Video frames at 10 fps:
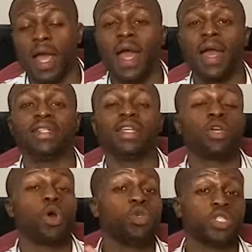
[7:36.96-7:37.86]
And it
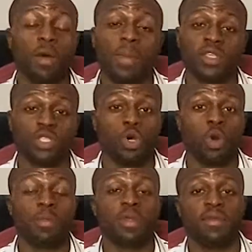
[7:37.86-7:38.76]
goes up as you go
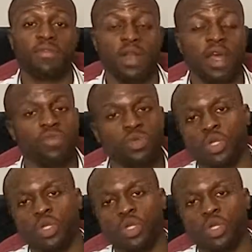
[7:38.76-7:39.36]
up the different levels.